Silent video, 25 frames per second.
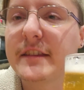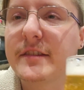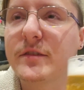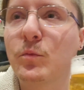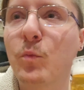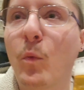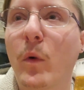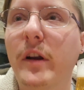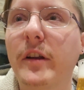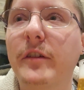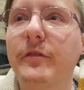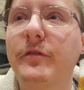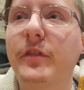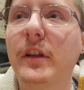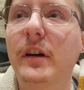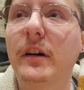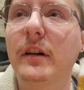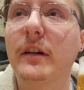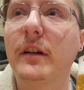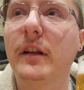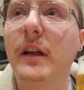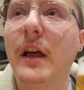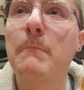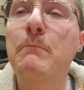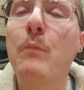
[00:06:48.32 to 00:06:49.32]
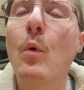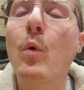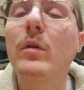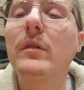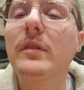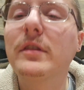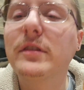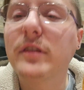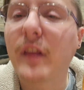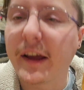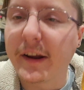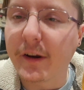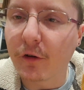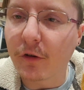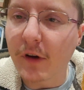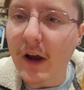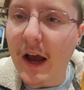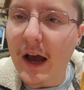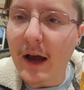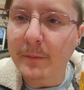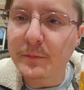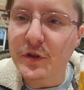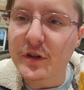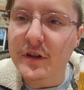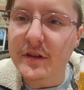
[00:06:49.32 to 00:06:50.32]
it's one of the more lighter
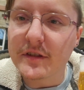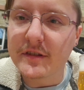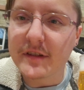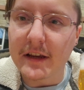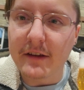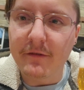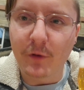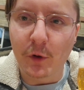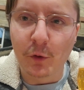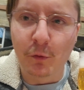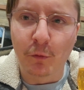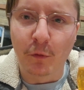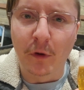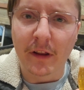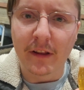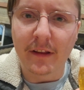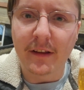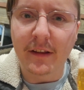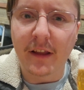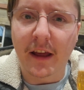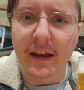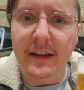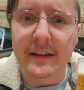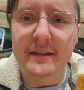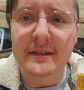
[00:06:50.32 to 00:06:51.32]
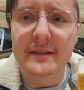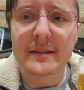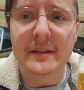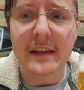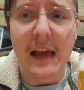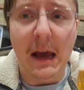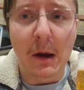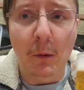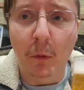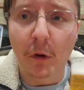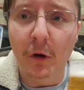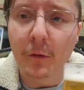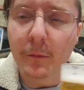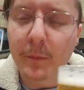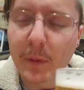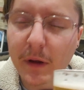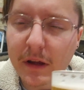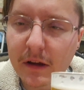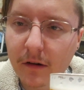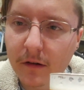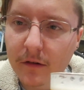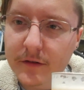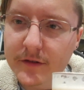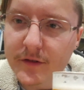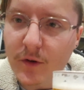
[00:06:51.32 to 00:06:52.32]
options if you really like sour
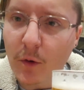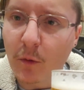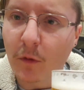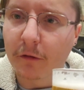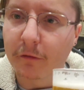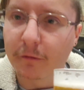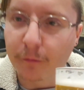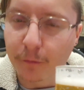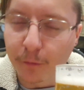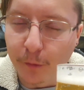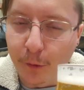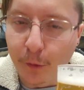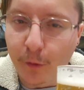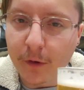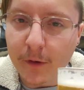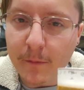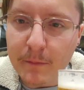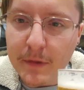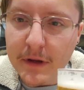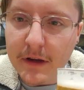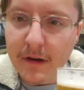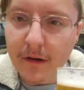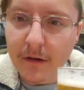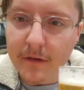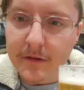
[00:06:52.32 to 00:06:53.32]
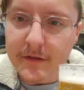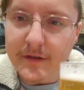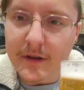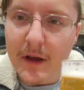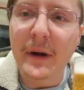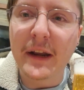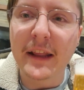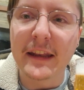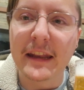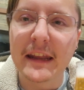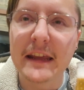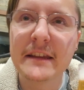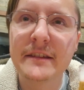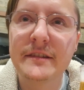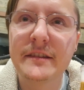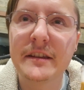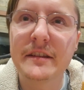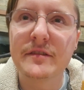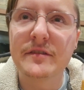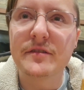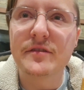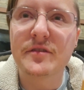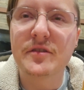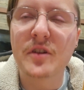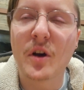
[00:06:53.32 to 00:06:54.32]
beers or fruited beers, but it
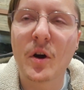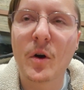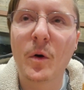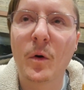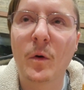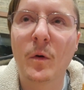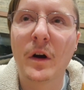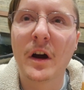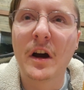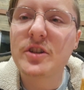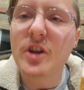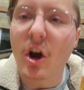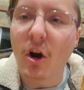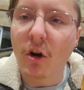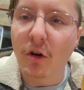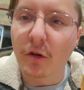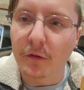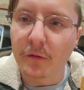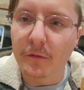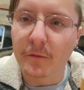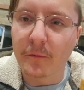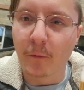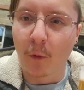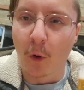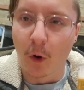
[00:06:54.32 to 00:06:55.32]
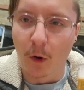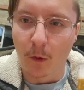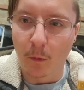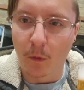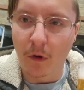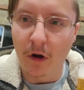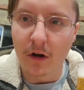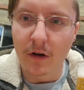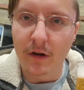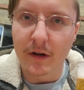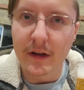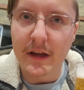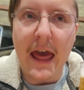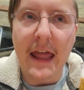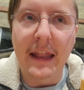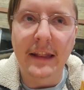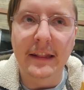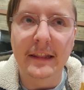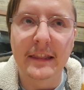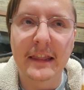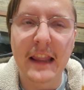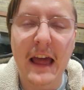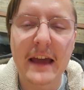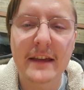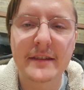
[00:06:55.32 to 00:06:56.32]
isn't so tart forward
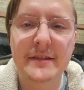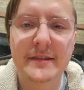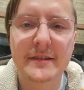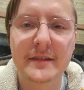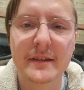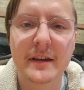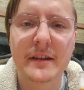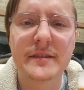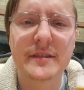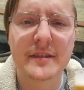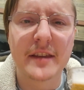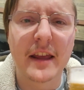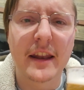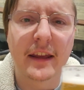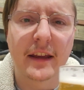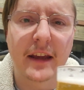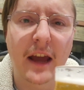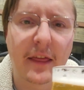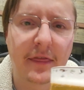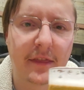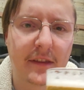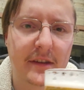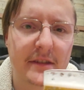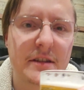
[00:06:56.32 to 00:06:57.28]
and less acidic on the